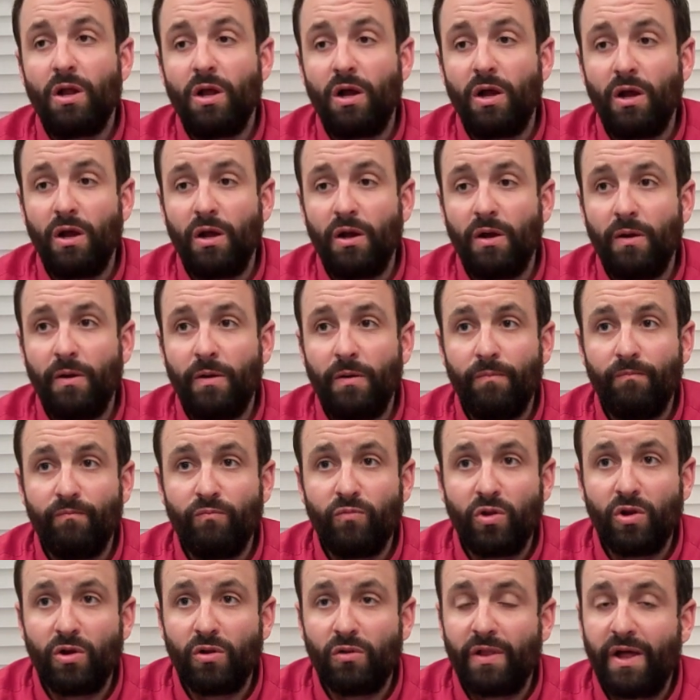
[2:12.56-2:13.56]
a
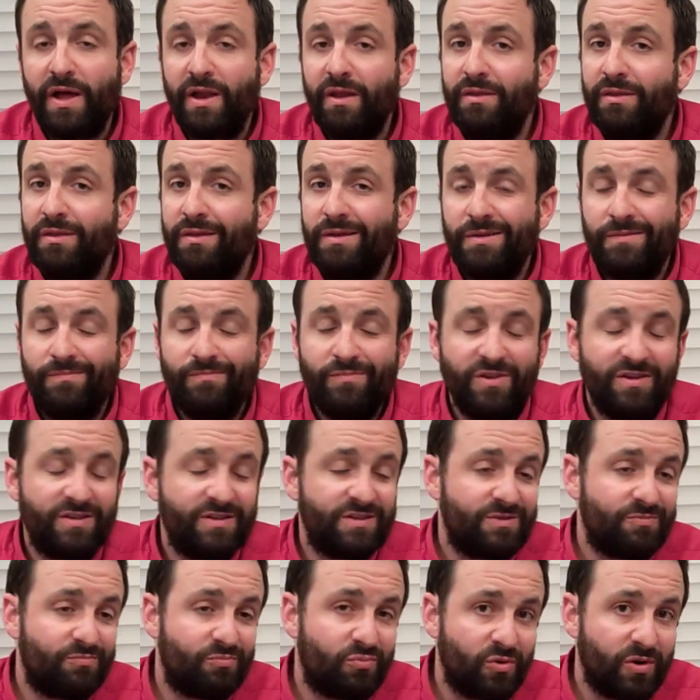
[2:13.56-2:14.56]
lot of the
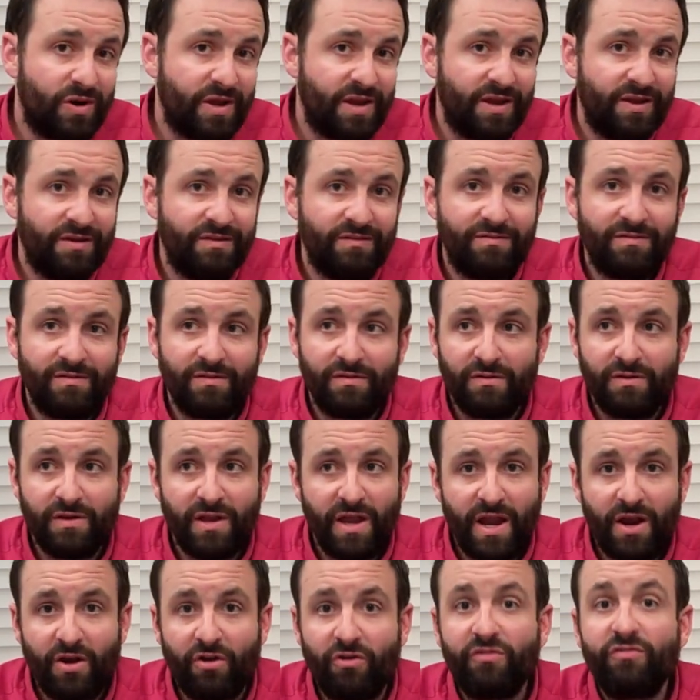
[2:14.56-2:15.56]
sprays
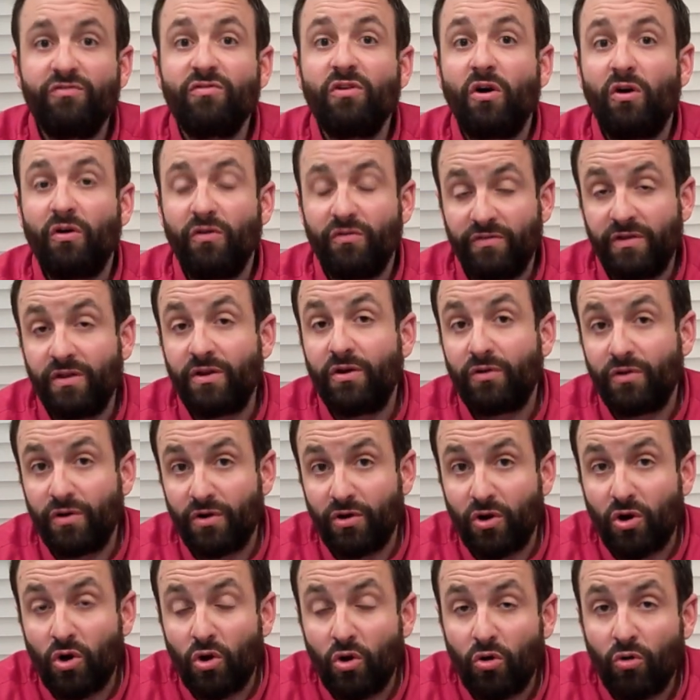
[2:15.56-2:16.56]
and aerosols that are
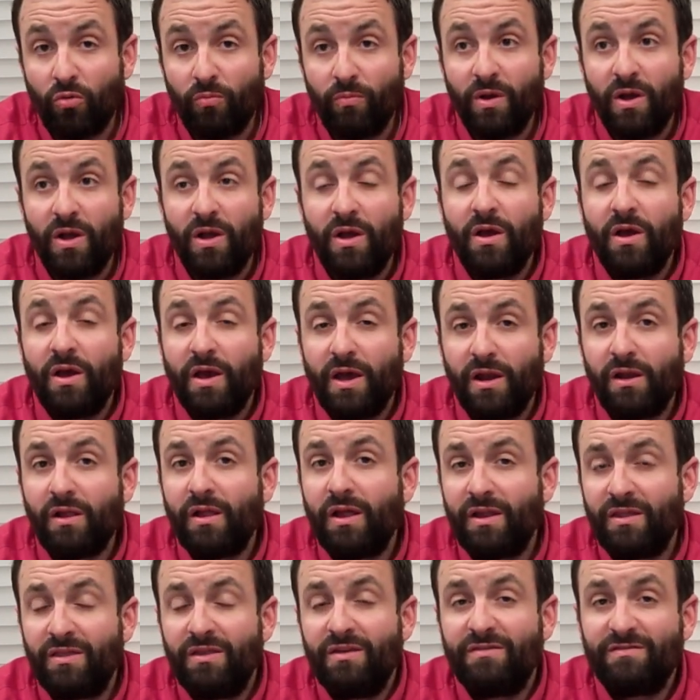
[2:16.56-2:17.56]
in our home. And a
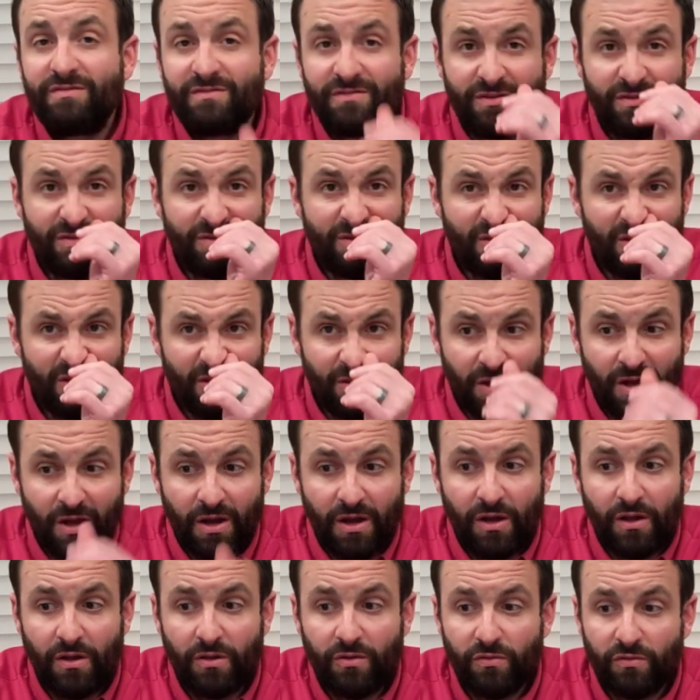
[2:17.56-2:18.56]
lot of this,
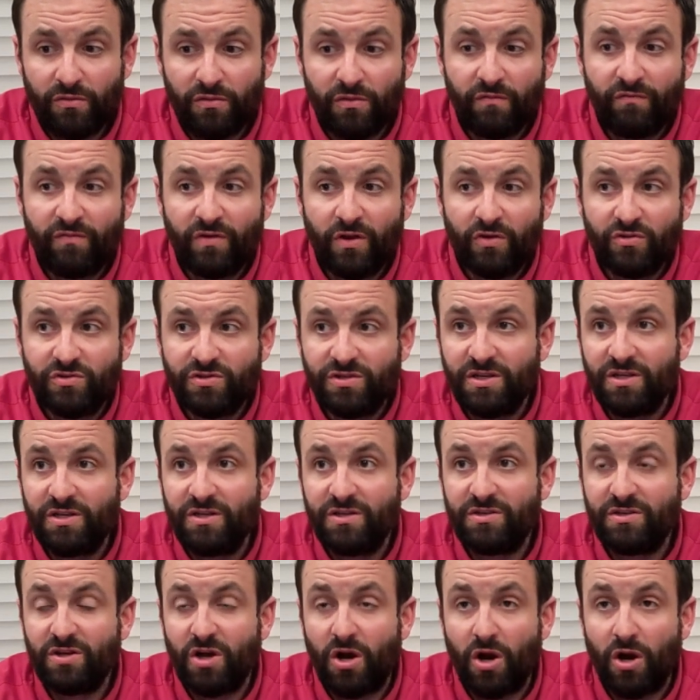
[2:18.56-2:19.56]
the
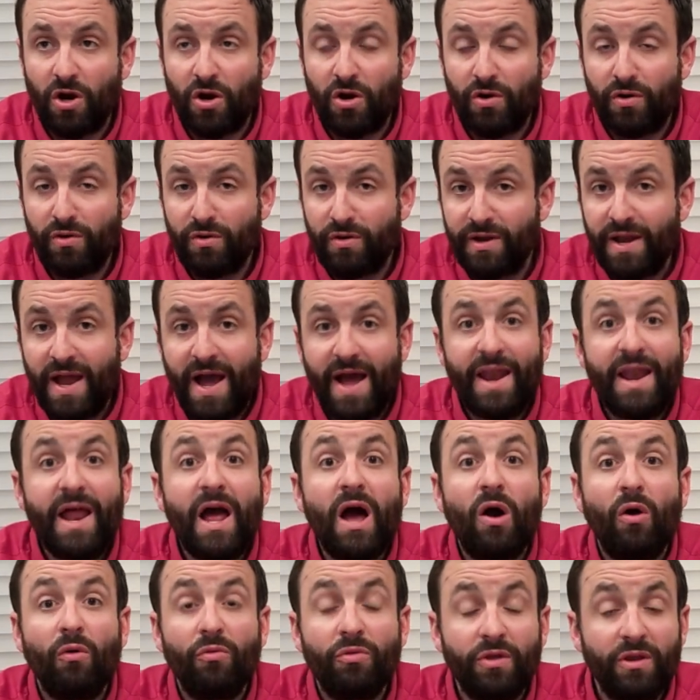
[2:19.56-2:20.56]
VOCs are not
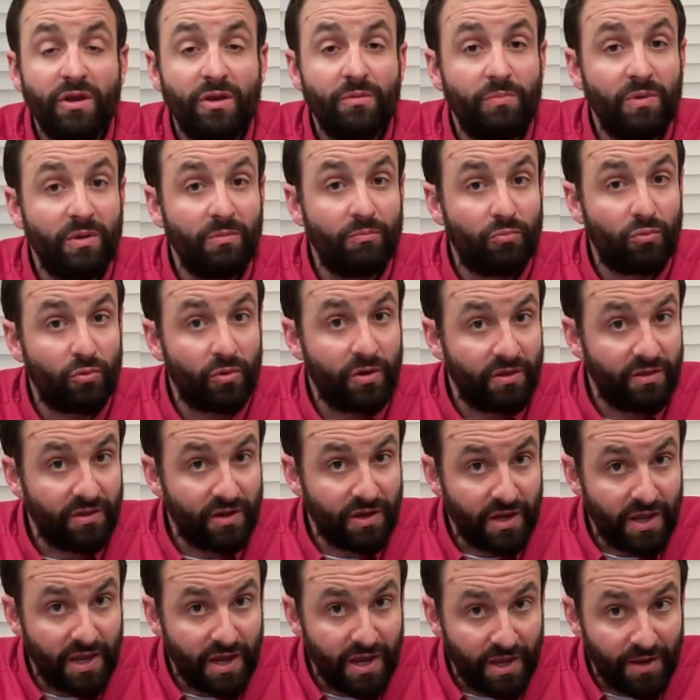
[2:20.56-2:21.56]
healthy to be
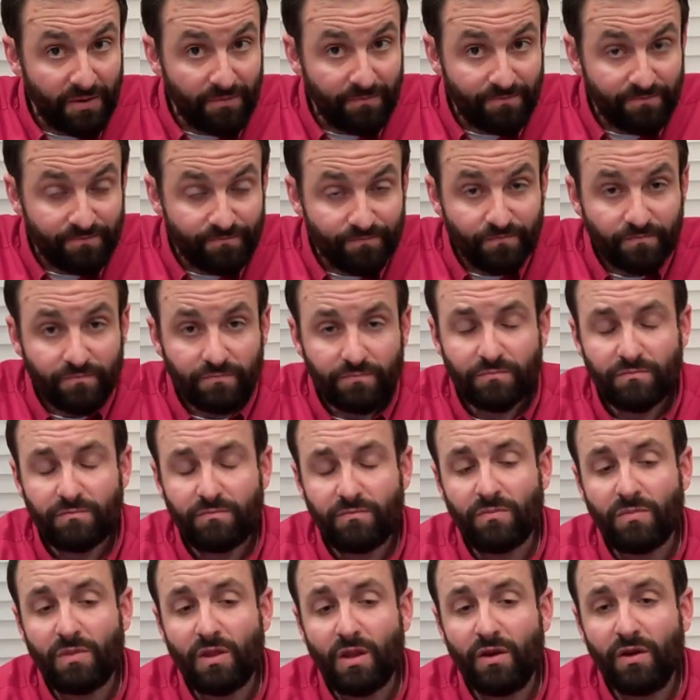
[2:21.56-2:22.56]
breathing in.
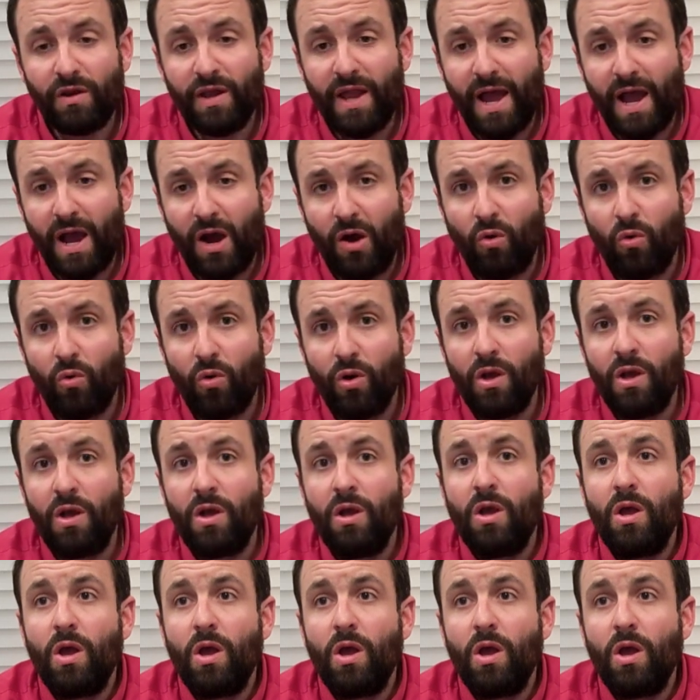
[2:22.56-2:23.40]
Now,